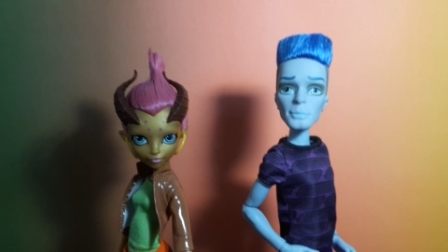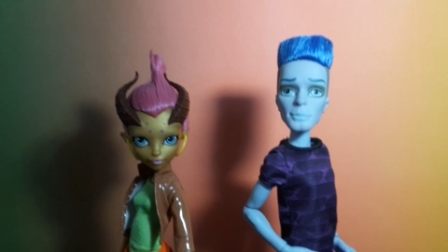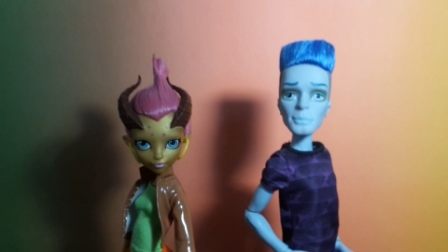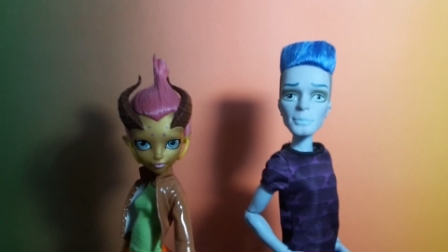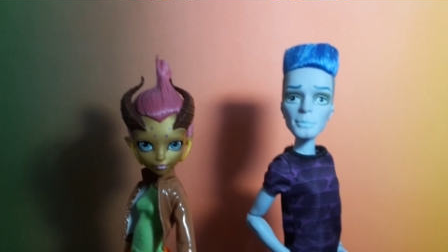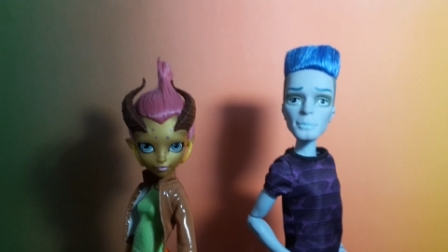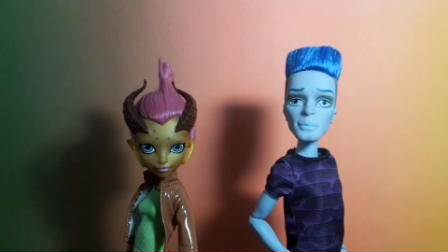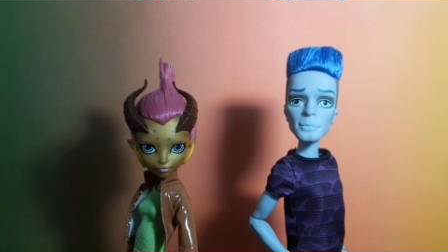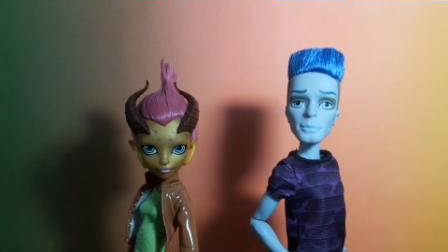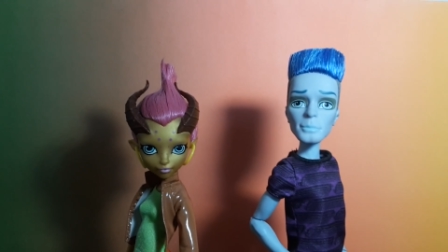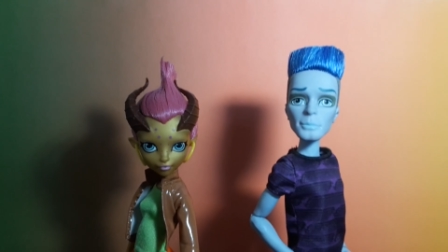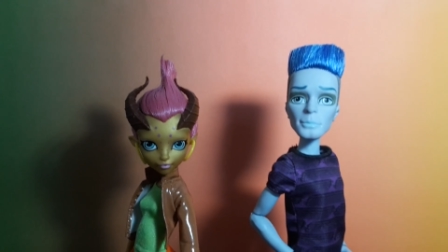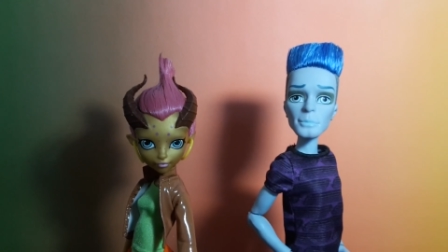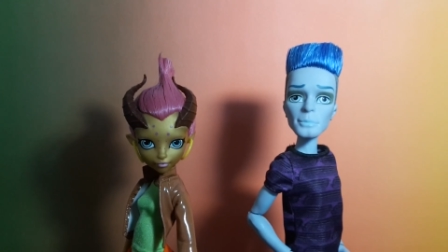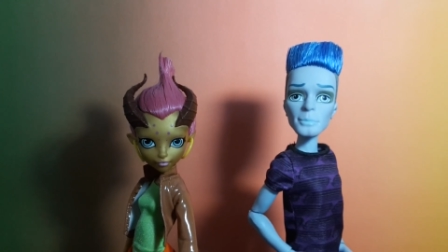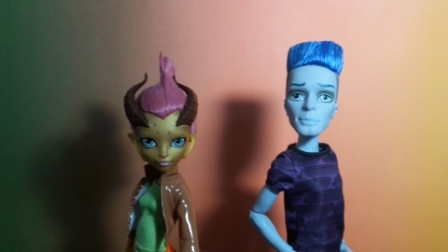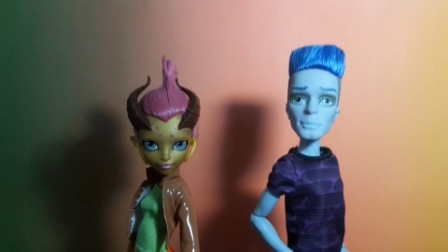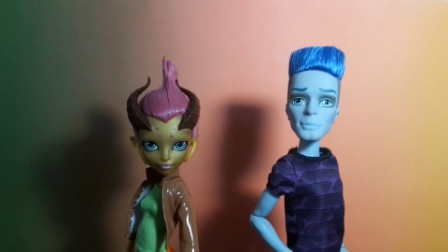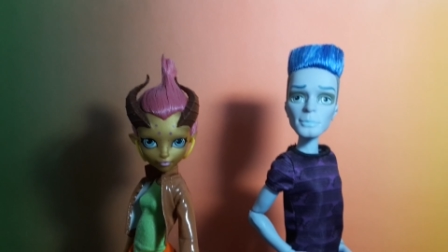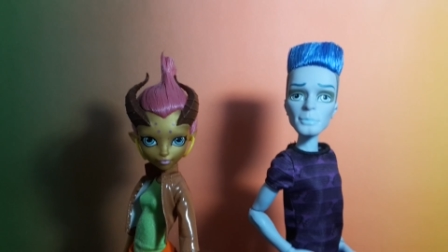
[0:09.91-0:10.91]

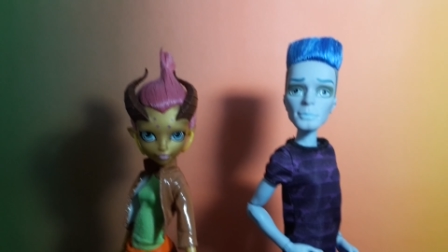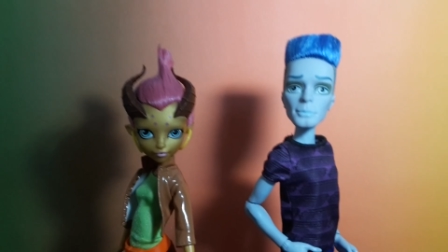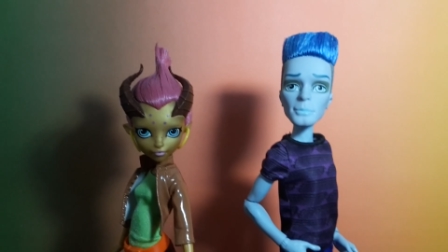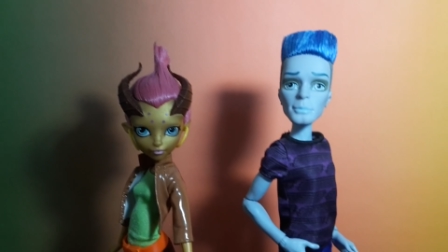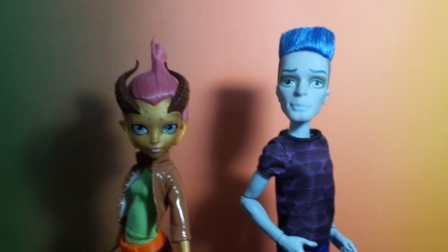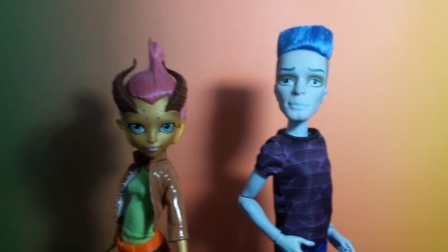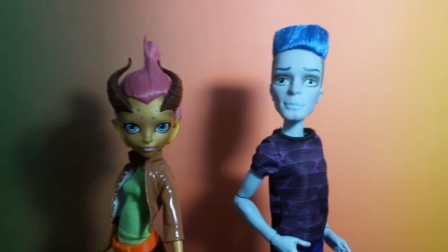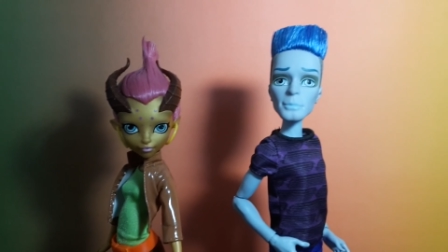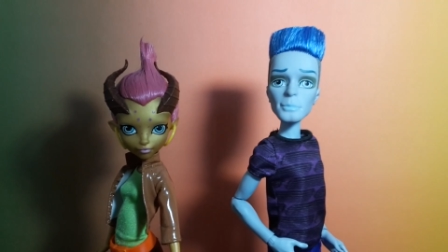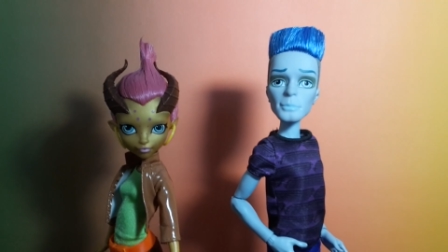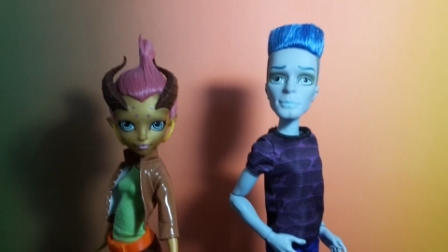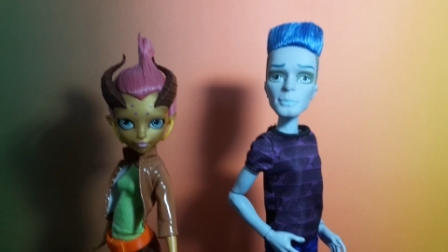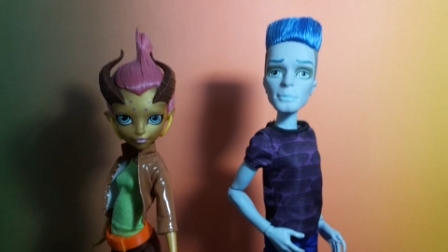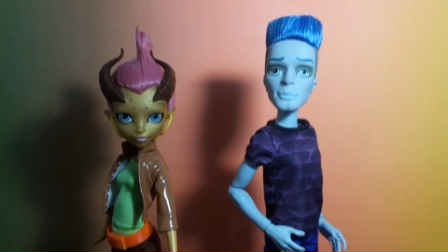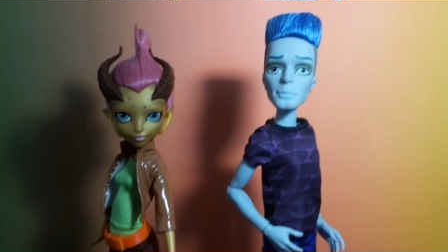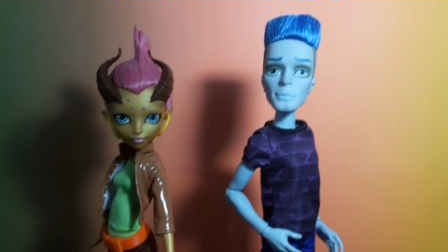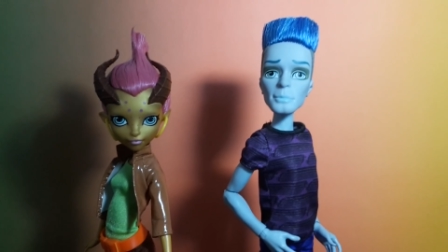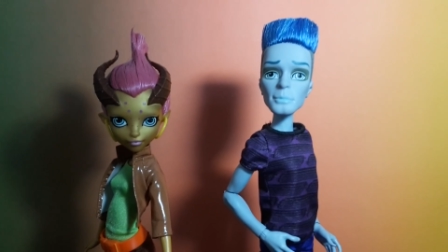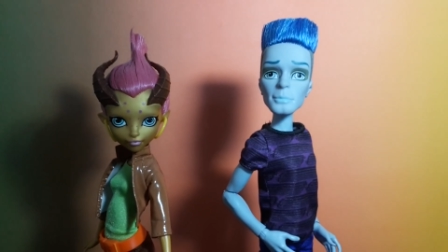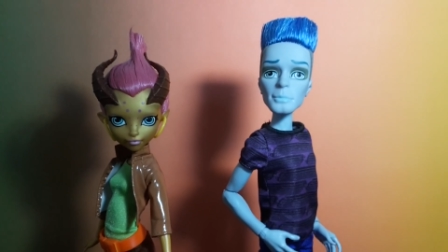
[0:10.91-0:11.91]
Mortevich doll.
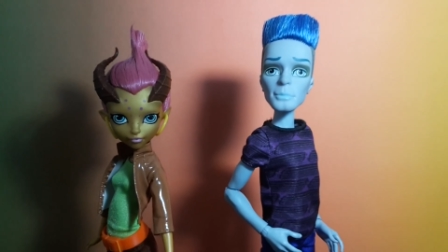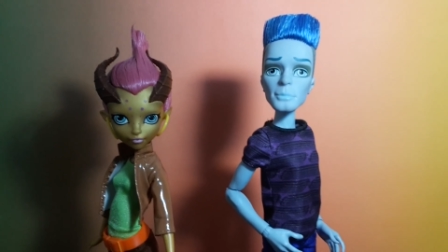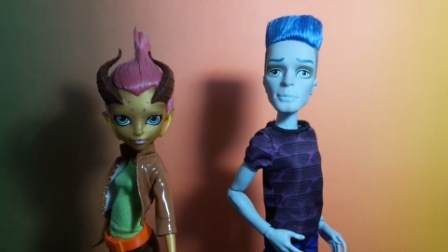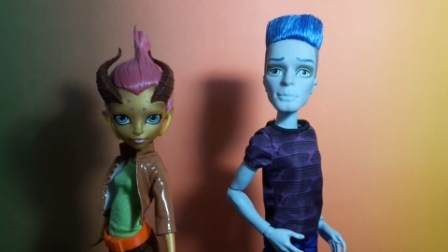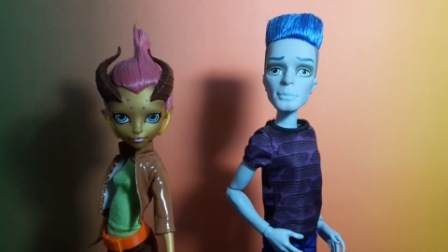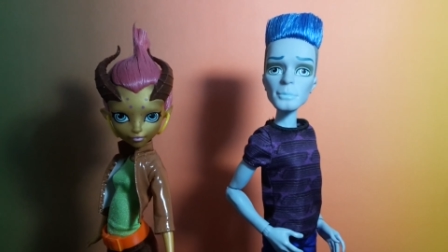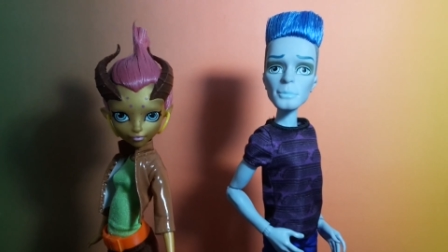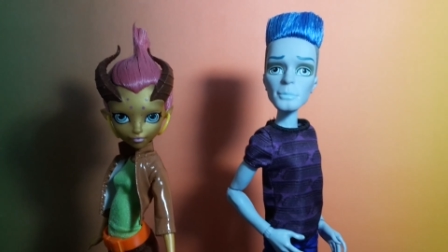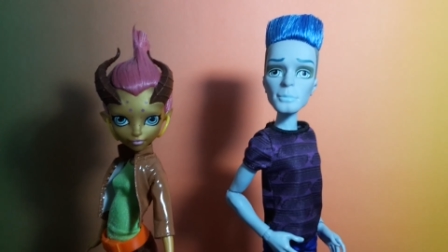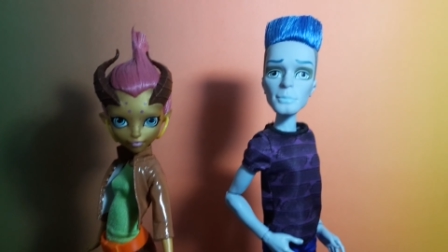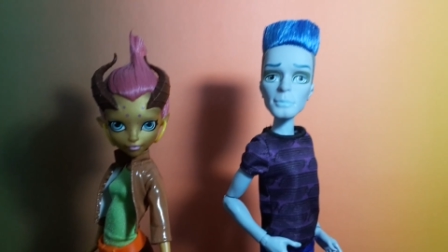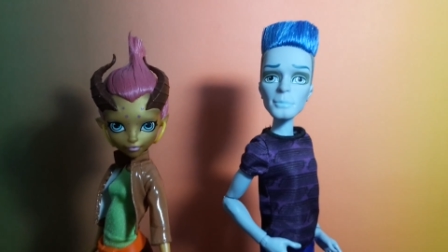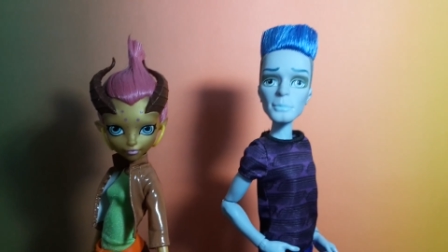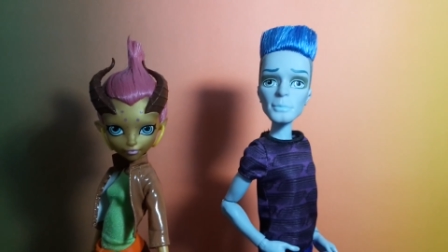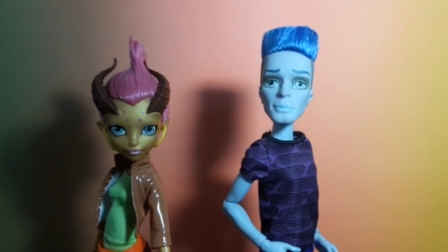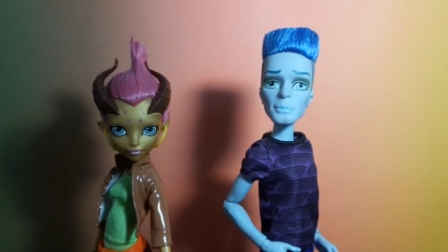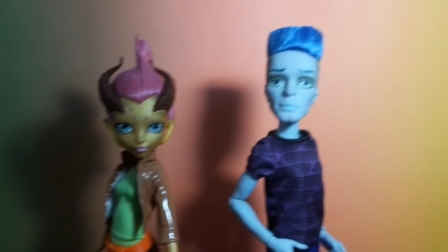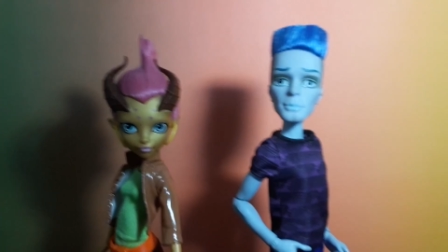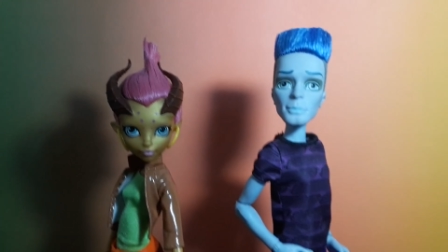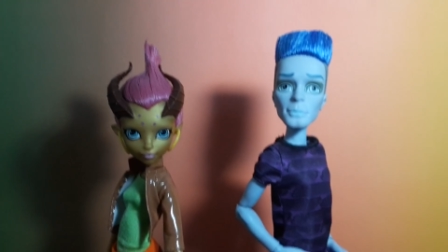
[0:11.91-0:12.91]
So,
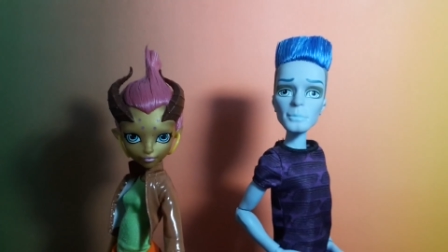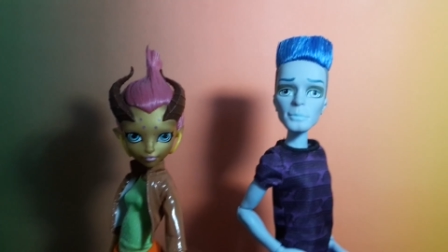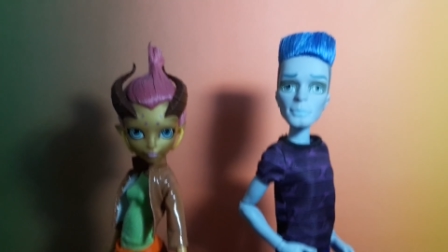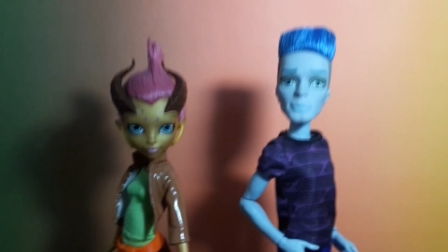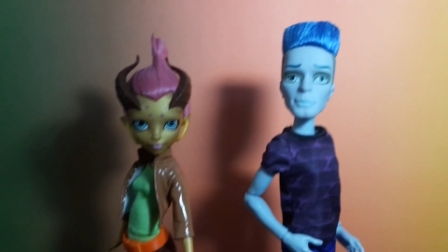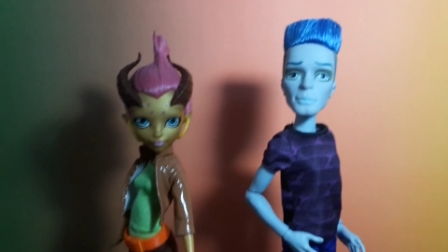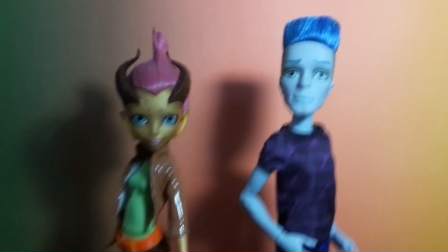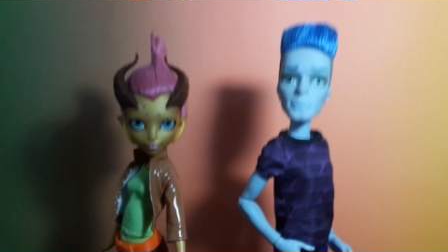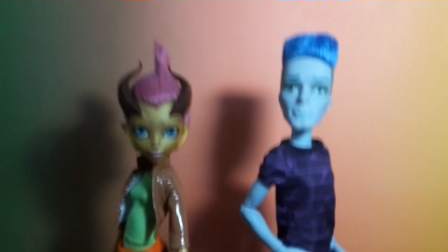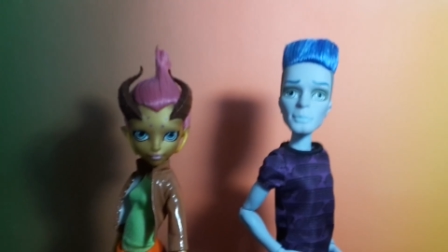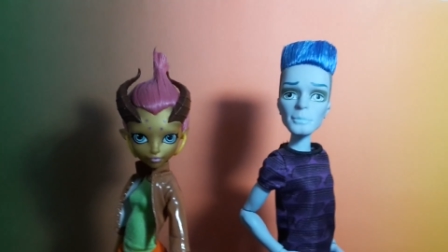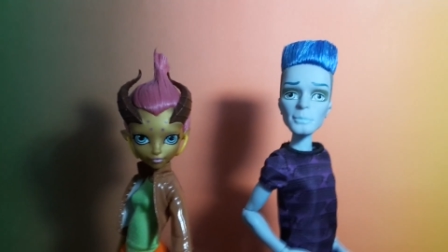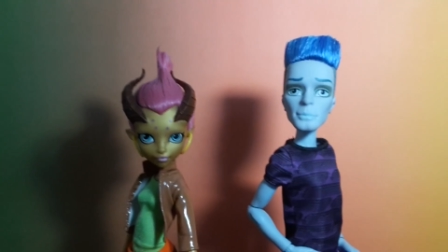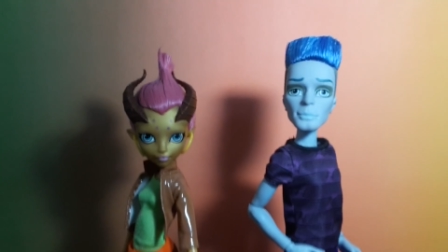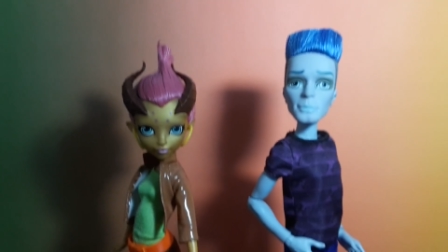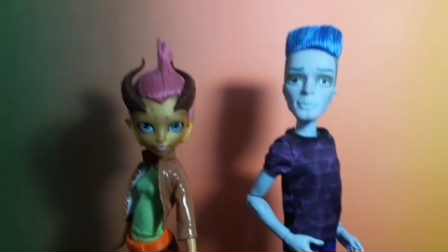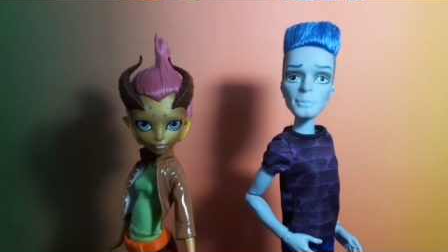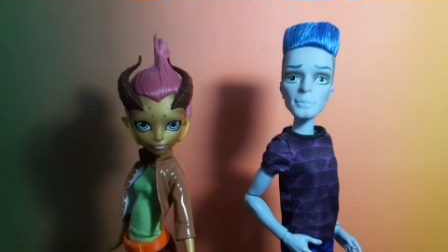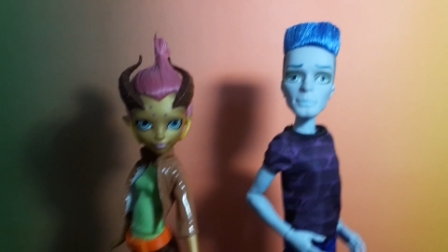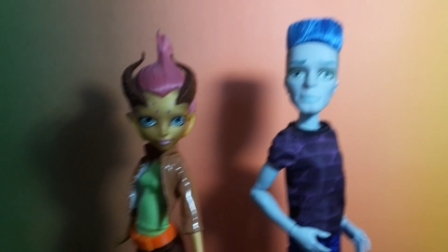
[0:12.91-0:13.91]
yeah,
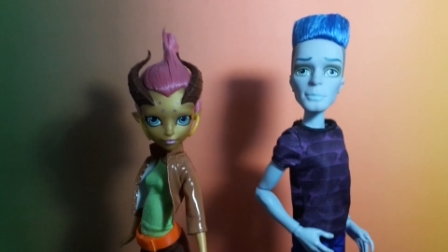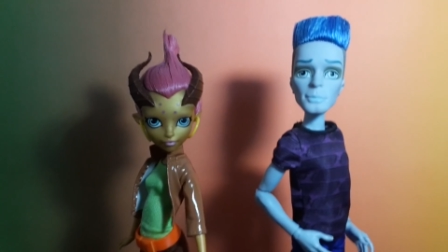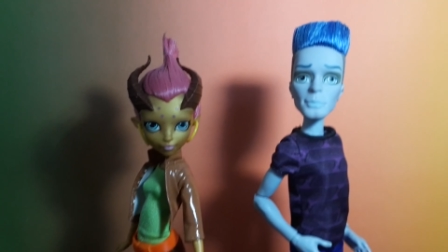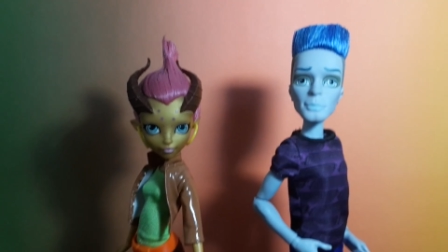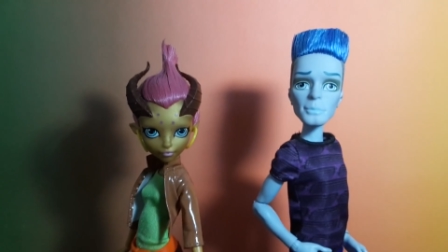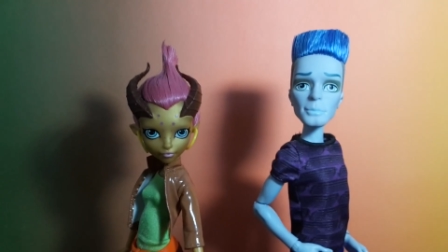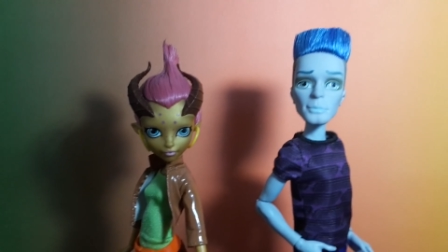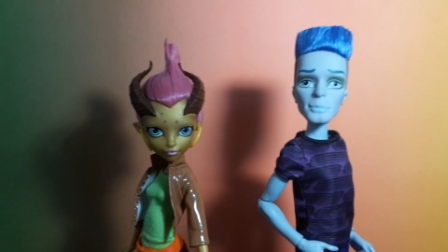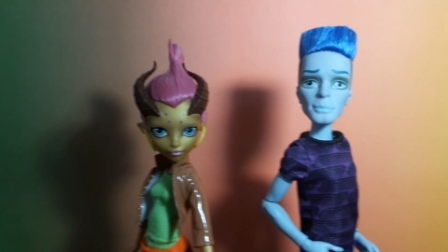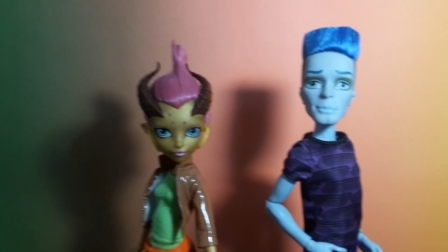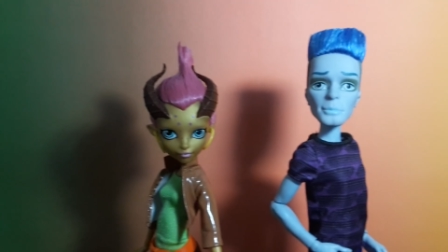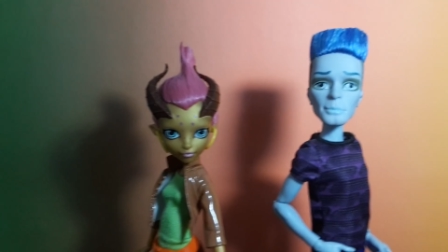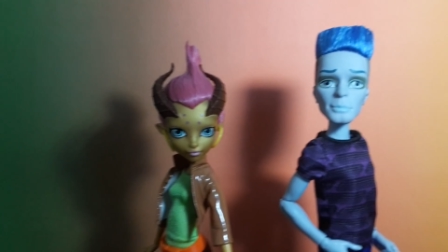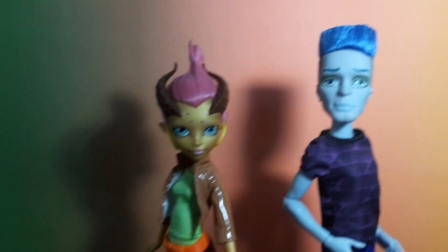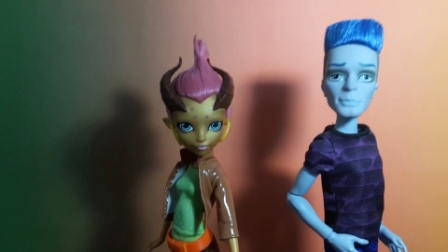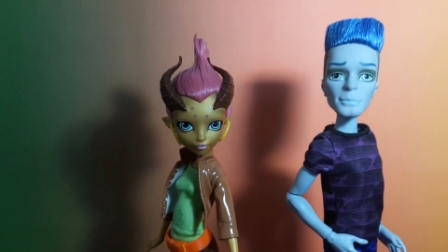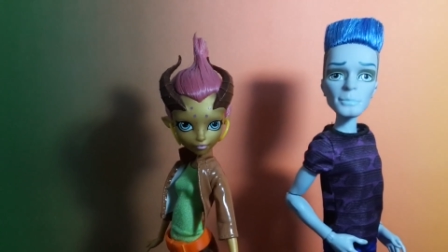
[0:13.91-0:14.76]
let's take a look at